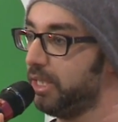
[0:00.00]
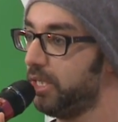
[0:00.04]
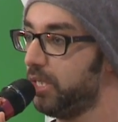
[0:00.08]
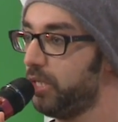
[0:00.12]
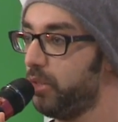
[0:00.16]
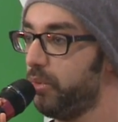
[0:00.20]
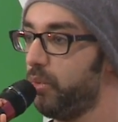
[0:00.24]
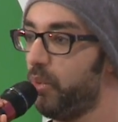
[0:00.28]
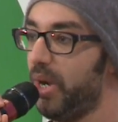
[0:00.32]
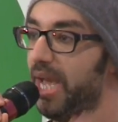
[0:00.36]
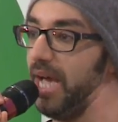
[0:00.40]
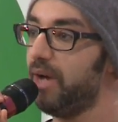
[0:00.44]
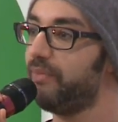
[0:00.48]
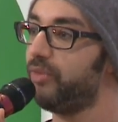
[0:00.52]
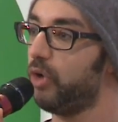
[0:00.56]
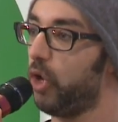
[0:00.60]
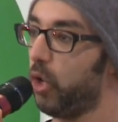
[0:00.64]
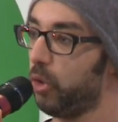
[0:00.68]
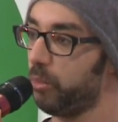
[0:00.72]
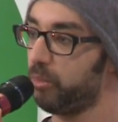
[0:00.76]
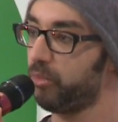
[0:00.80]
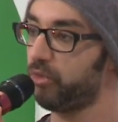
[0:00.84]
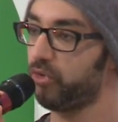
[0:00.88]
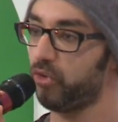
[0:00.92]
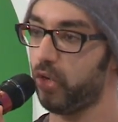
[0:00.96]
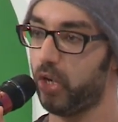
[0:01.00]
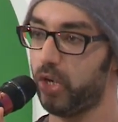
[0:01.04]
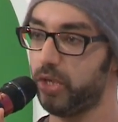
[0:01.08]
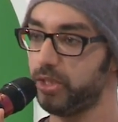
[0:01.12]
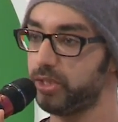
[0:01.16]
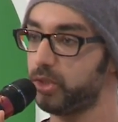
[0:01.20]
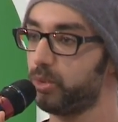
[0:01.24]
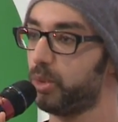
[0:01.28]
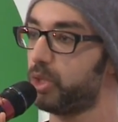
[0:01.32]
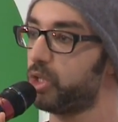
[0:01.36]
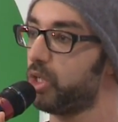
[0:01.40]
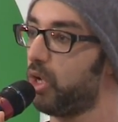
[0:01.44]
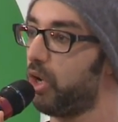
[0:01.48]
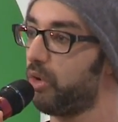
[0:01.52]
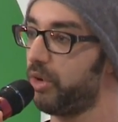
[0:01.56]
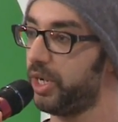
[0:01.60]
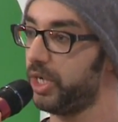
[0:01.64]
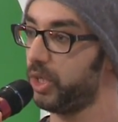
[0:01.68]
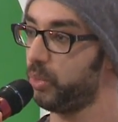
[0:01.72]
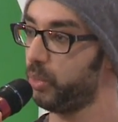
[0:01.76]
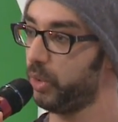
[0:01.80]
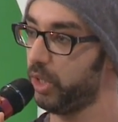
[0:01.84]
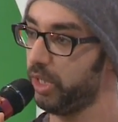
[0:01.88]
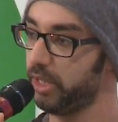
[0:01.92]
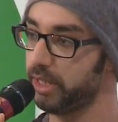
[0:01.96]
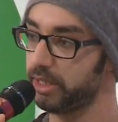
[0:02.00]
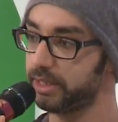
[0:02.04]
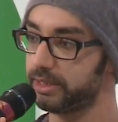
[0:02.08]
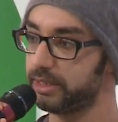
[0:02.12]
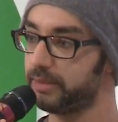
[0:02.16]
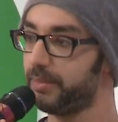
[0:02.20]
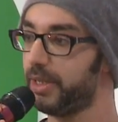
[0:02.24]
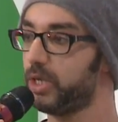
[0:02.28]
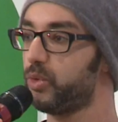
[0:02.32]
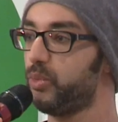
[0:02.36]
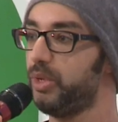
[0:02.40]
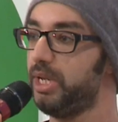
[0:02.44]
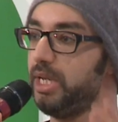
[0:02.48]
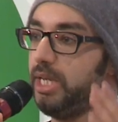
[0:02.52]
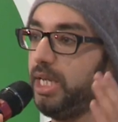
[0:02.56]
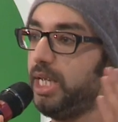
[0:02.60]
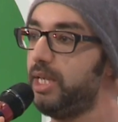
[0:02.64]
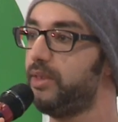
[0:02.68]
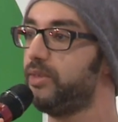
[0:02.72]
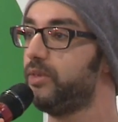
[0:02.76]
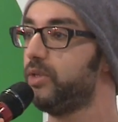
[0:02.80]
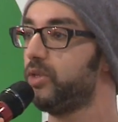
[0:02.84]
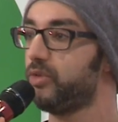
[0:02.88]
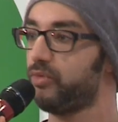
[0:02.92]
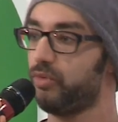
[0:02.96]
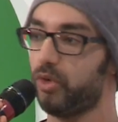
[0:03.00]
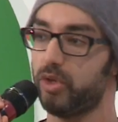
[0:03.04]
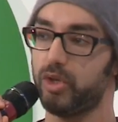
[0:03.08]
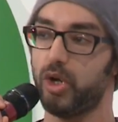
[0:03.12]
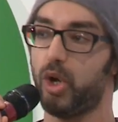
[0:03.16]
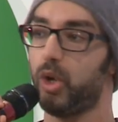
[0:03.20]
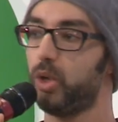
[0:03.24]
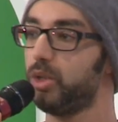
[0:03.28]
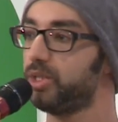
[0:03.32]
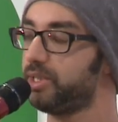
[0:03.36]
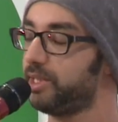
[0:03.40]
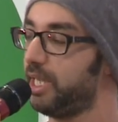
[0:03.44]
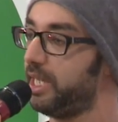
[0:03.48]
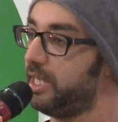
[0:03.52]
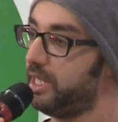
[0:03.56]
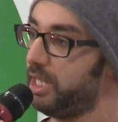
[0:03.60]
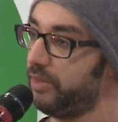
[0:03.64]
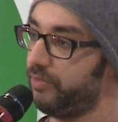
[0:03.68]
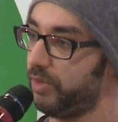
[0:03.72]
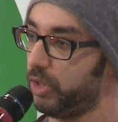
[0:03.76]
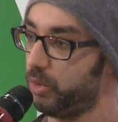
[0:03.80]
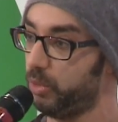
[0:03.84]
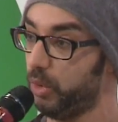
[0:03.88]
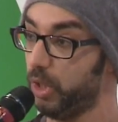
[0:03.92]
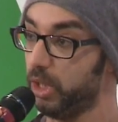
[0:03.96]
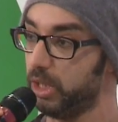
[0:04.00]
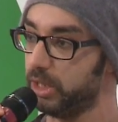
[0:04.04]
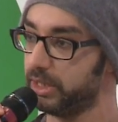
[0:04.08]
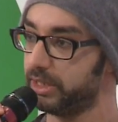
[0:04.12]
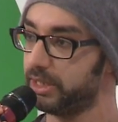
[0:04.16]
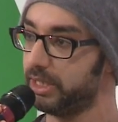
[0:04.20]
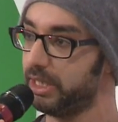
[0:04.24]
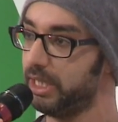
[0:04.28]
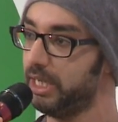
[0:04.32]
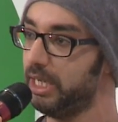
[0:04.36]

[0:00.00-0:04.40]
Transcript: We have open source, which already works, but we need this for the whole scientific world.